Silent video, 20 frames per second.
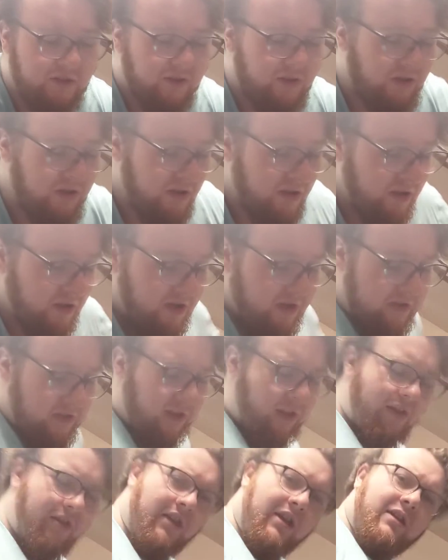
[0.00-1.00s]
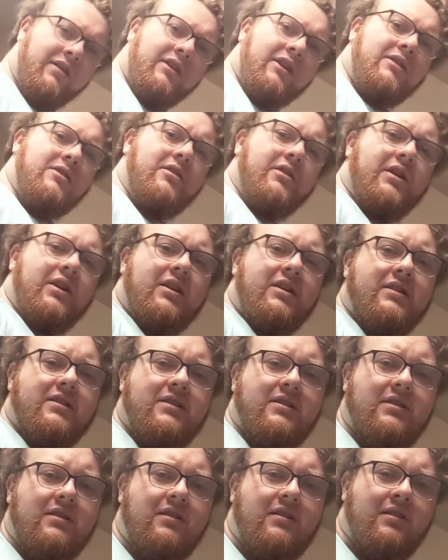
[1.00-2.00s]
so they took it
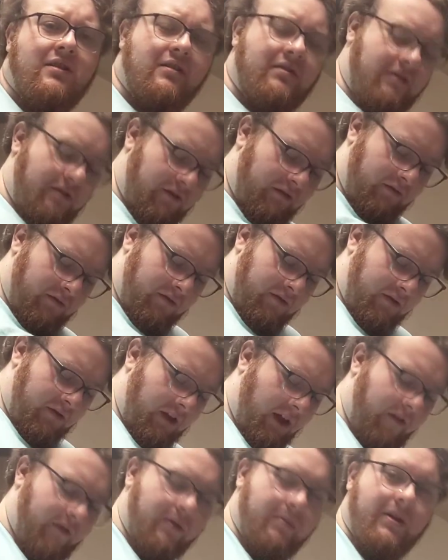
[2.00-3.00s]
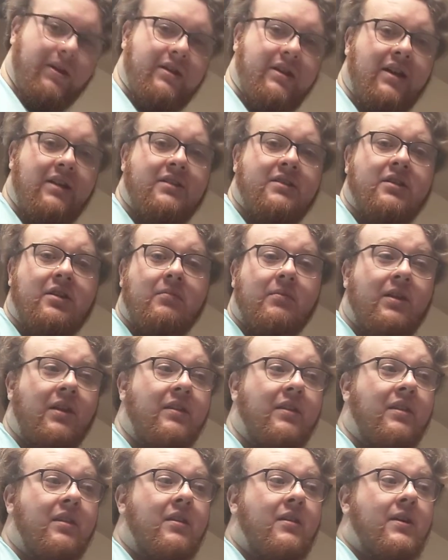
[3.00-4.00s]
because they're having to pay the tax on it. But
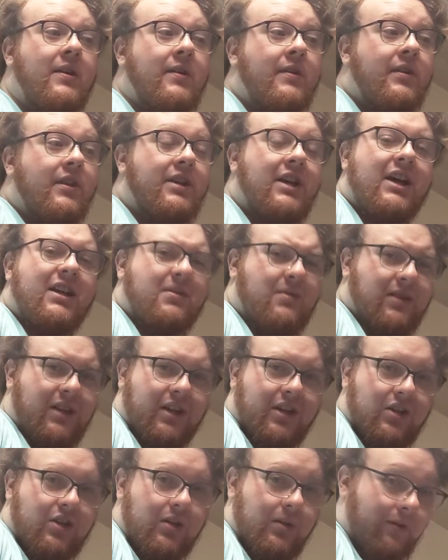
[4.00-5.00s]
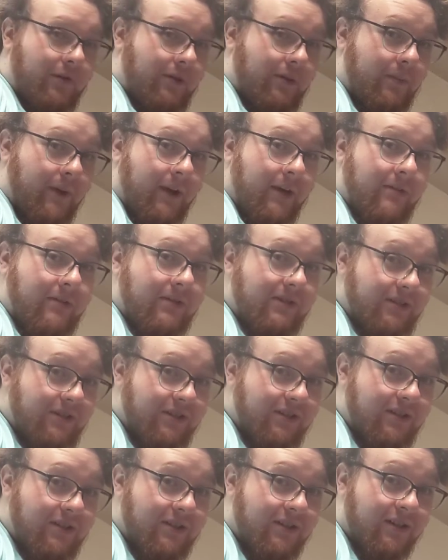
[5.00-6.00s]
then the tax was, like, £2 or £3.
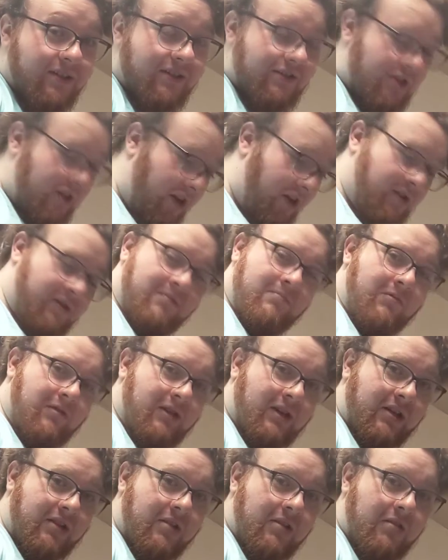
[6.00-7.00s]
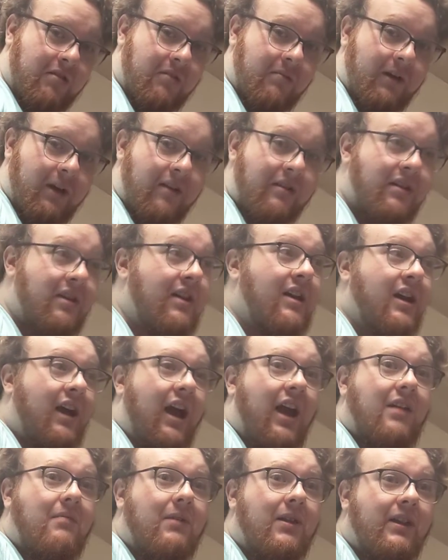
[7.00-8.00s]
Like, the charge was, like, £2 or £3.
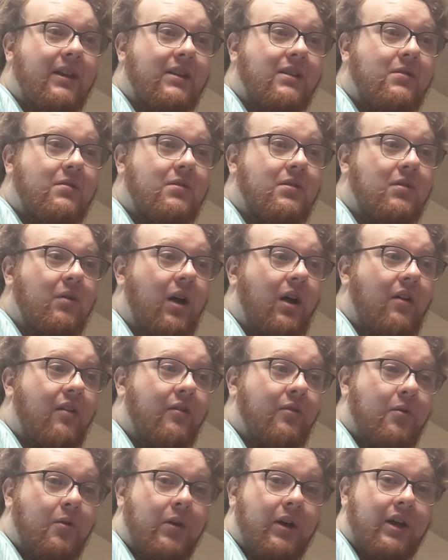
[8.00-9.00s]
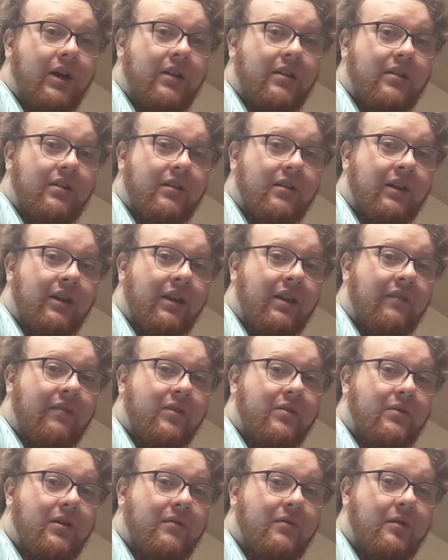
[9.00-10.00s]
I had to pay, like, 12 quid. Like,
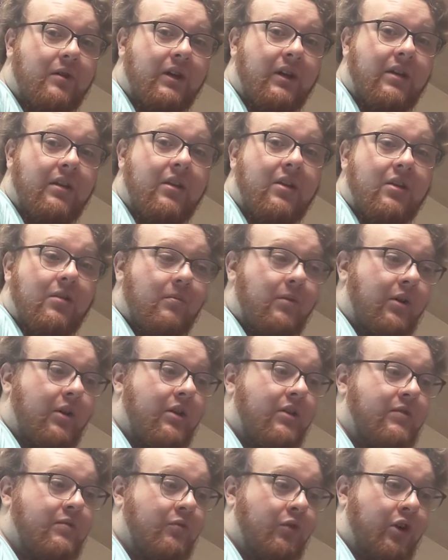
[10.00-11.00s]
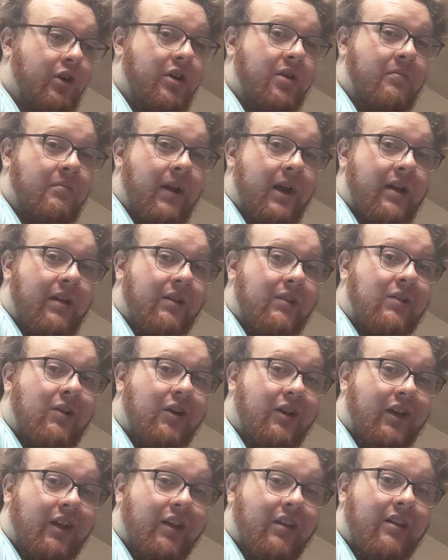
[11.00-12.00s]
11, 12 quid. Because Royal Mail
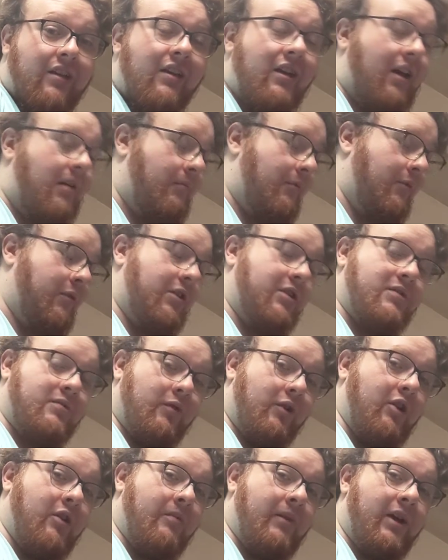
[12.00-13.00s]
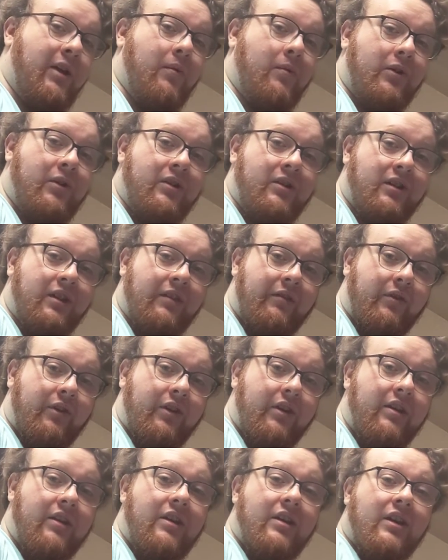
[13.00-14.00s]
took it. And because Royal Mail wouldn't
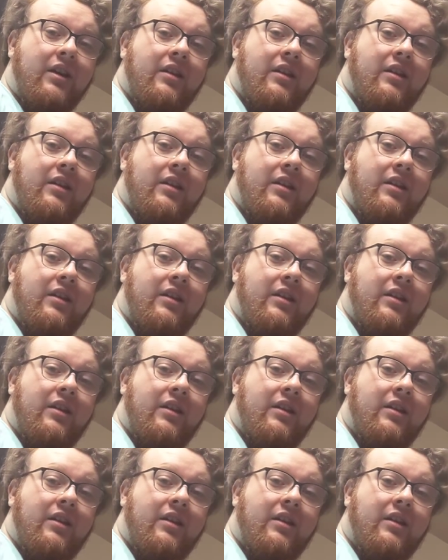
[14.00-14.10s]
deliver it.